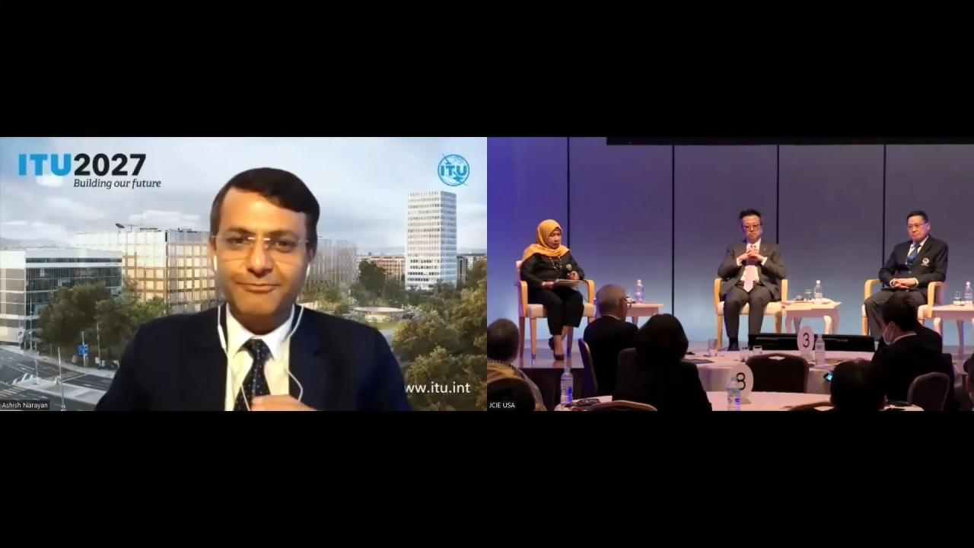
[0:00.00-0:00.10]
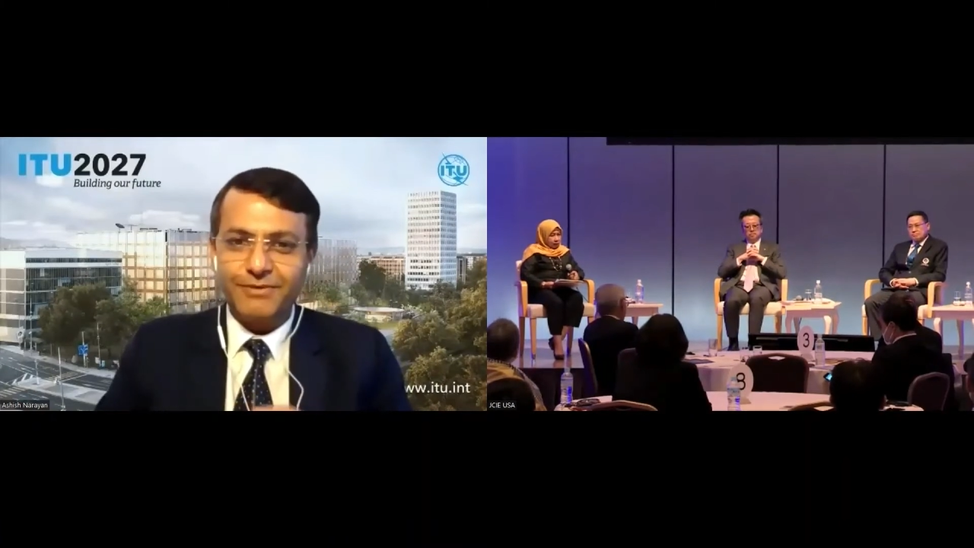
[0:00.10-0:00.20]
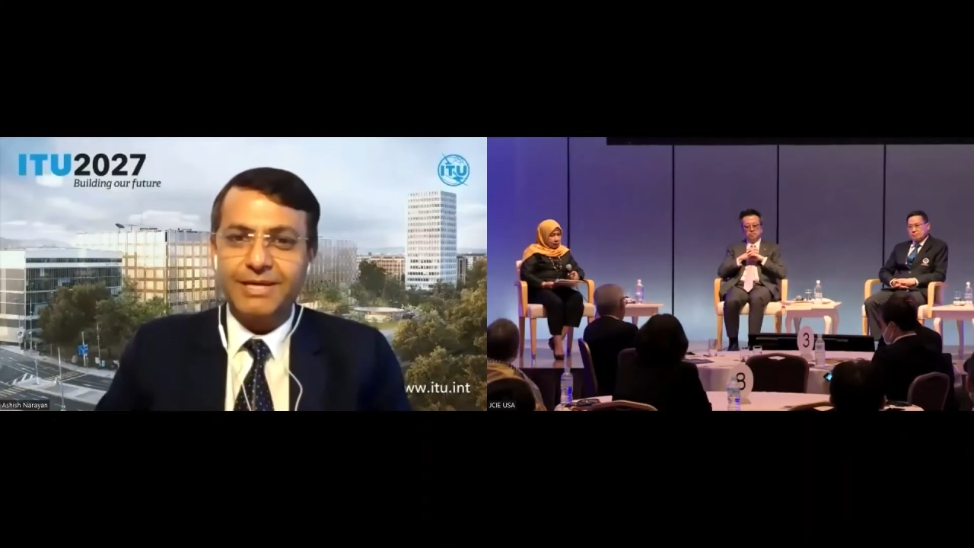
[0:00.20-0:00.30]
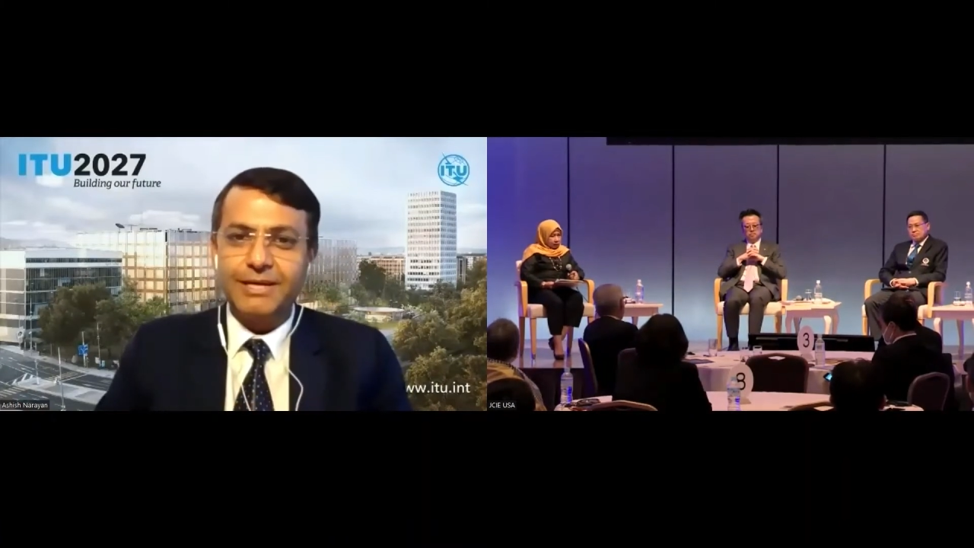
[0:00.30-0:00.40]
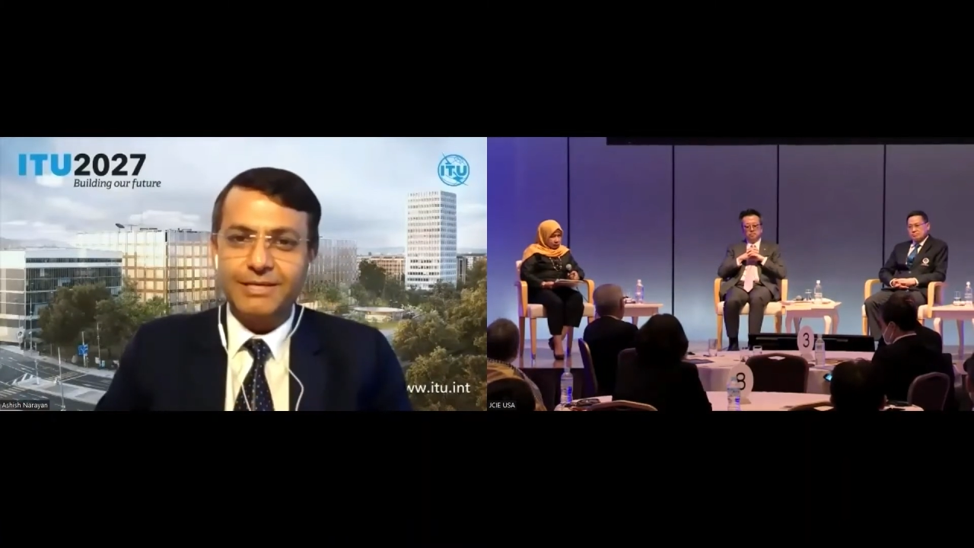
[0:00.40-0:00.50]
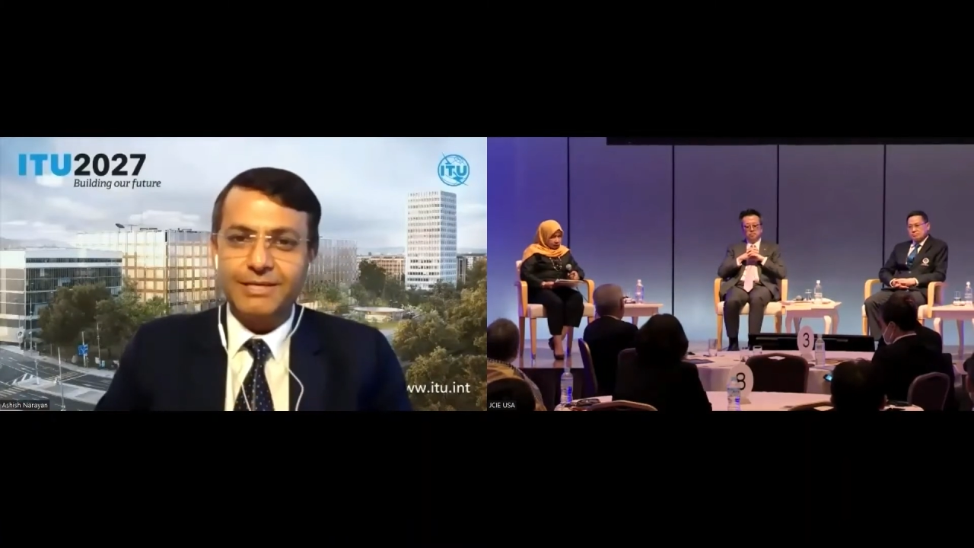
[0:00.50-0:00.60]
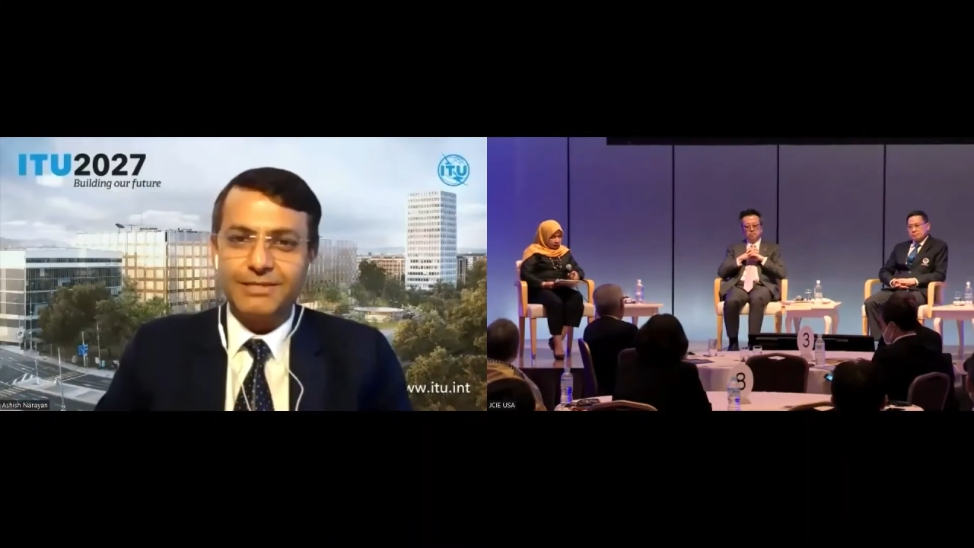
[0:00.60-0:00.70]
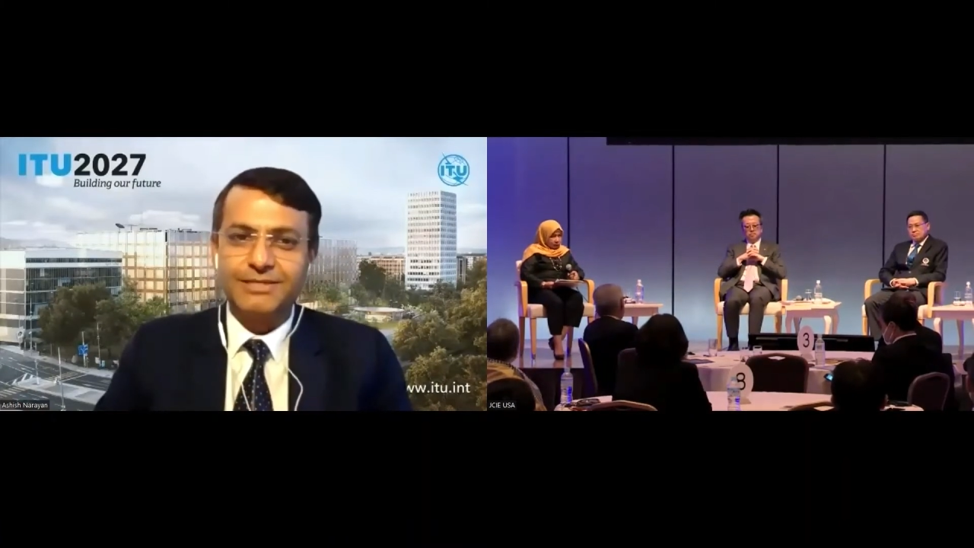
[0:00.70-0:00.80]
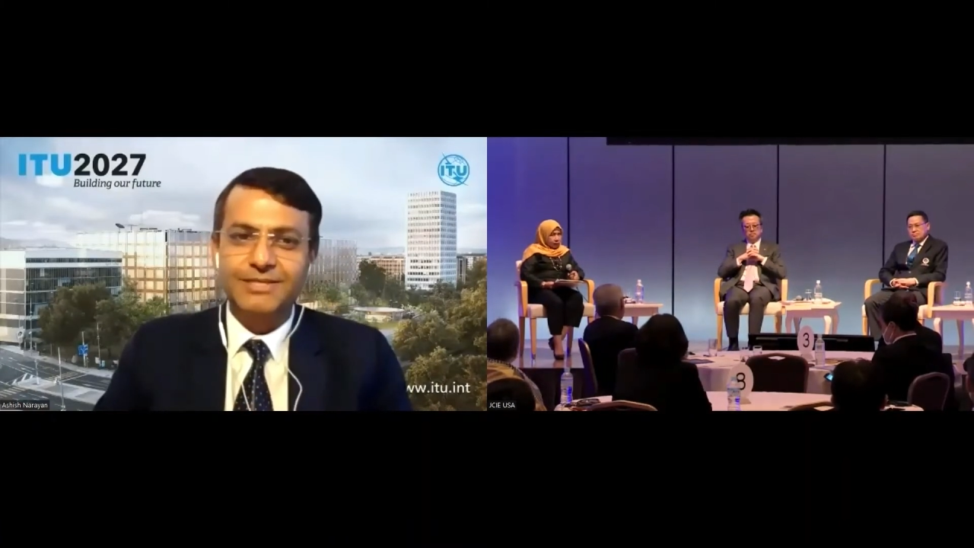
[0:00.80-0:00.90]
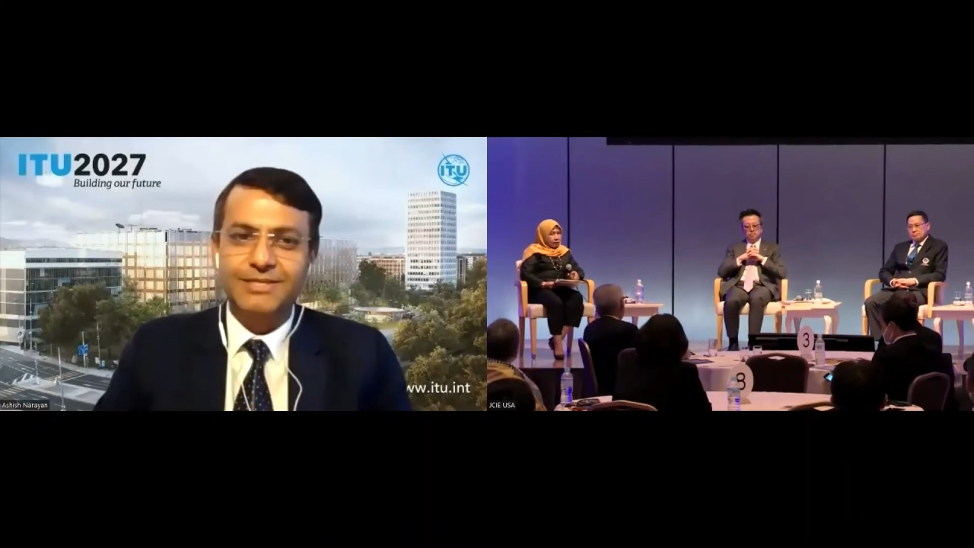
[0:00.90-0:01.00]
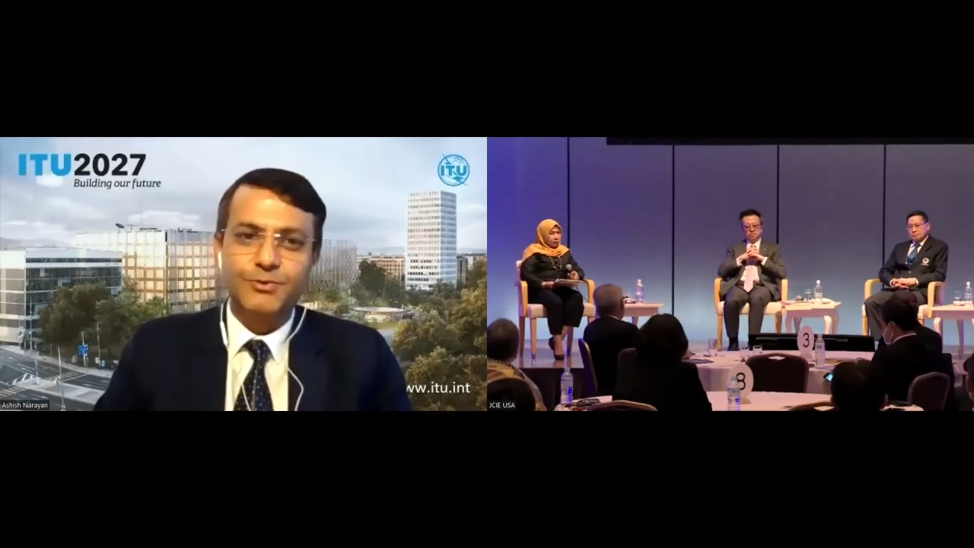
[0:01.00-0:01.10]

awareness